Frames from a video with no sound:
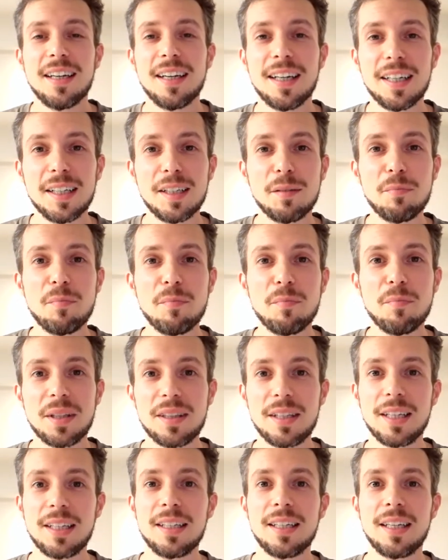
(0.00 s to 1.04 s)
But
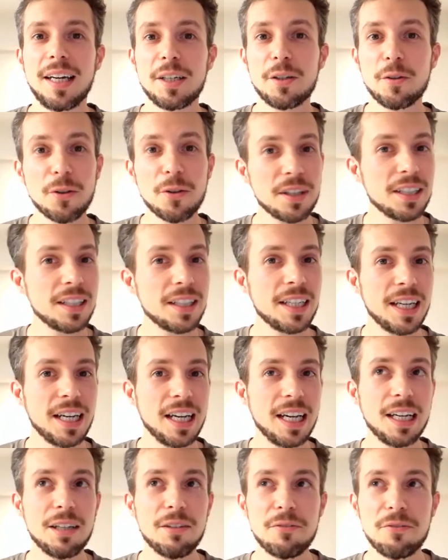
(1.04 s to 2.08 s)
then I already
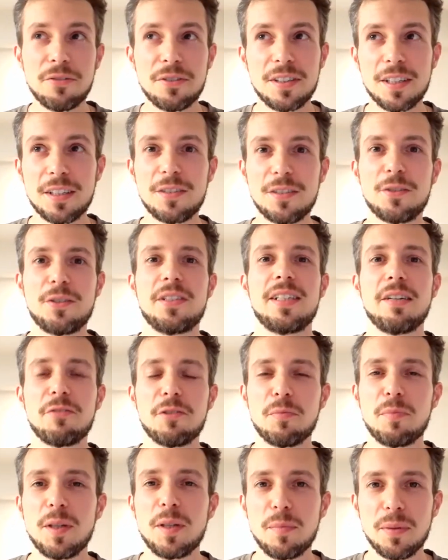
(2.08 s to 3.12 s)
have 6 or
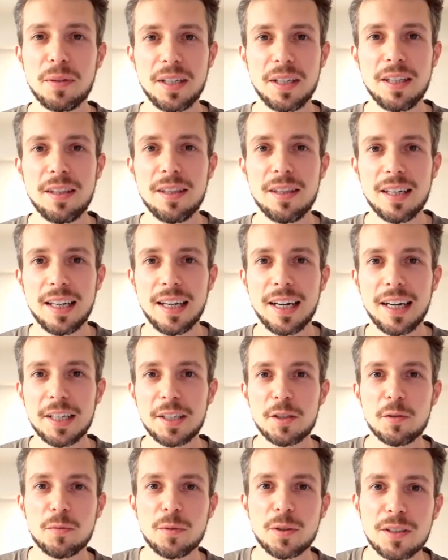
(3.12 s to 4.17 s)
7 people in the
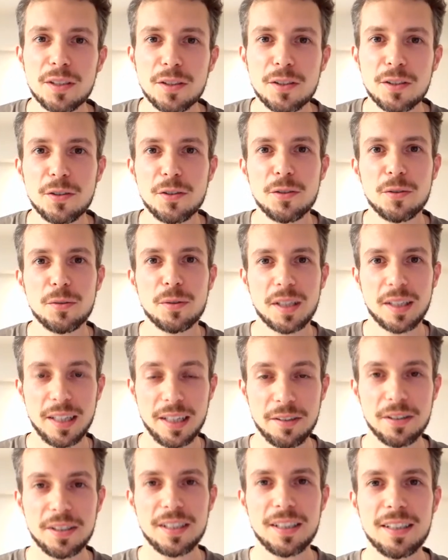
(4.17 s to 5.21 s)
line who wanted to do a
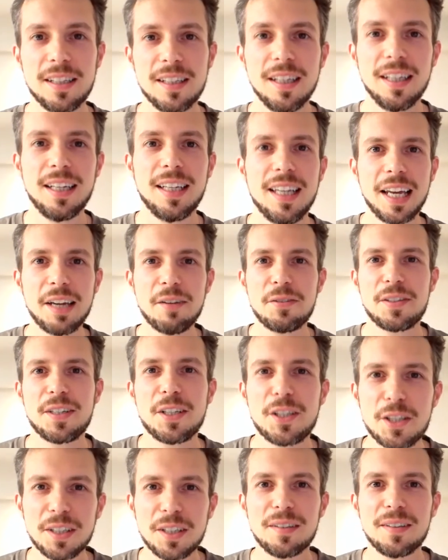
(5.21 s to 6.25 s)
Clarity live
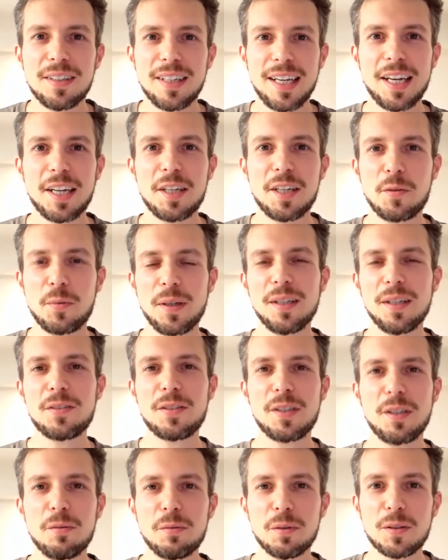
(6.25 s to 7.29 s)
session as well.
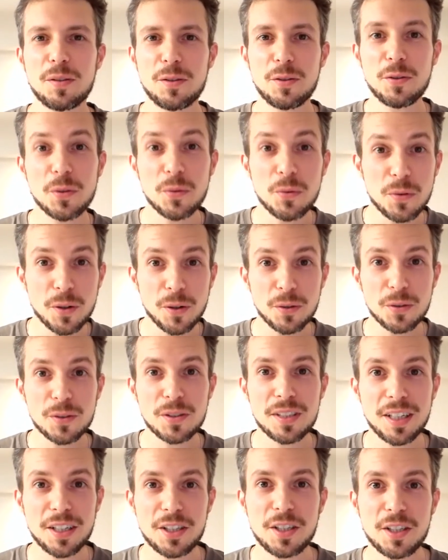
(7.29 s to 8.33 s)
So I will do those
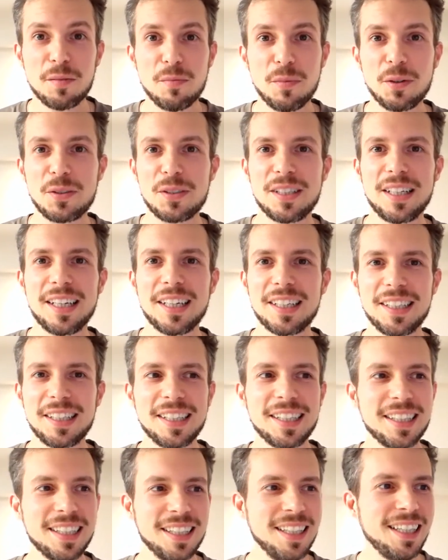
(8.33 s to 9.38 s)
sessions most
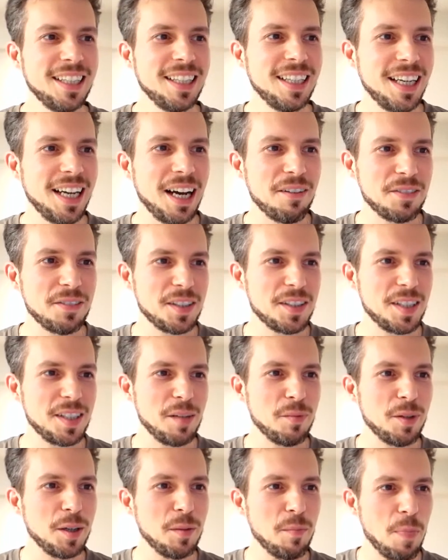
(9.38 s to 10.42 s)
likely after
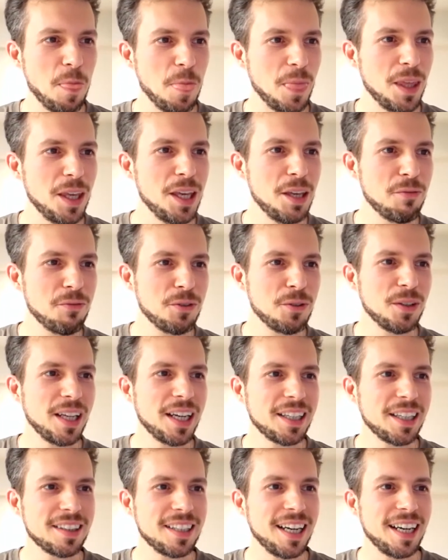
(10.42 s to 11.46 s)
summer, if you
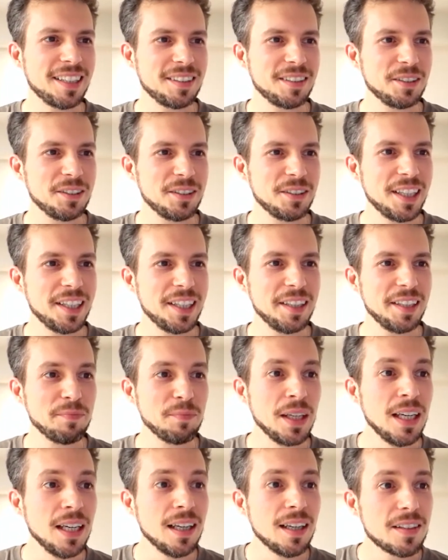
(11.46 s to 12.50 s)
like that, right?
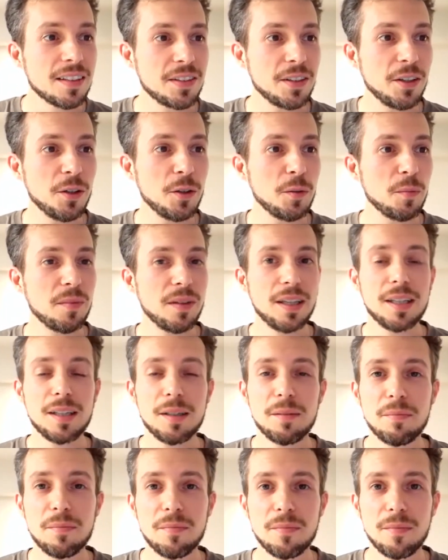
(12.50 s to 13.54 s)
So
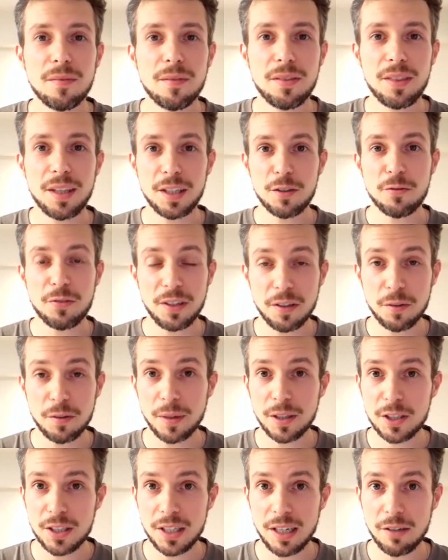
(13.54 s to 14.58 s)
thank you very
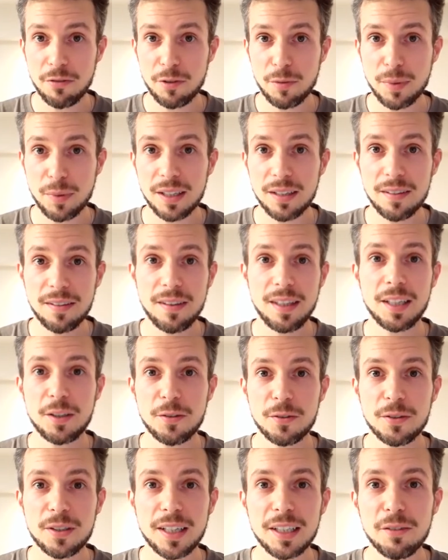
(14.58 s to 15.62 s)
much, everybody.
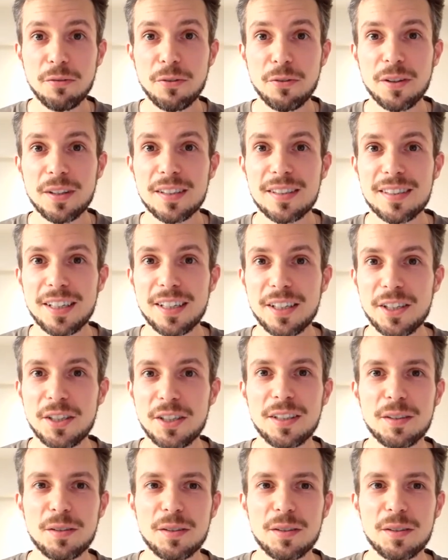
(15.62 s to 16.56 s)
Thank you, Niall, for this session.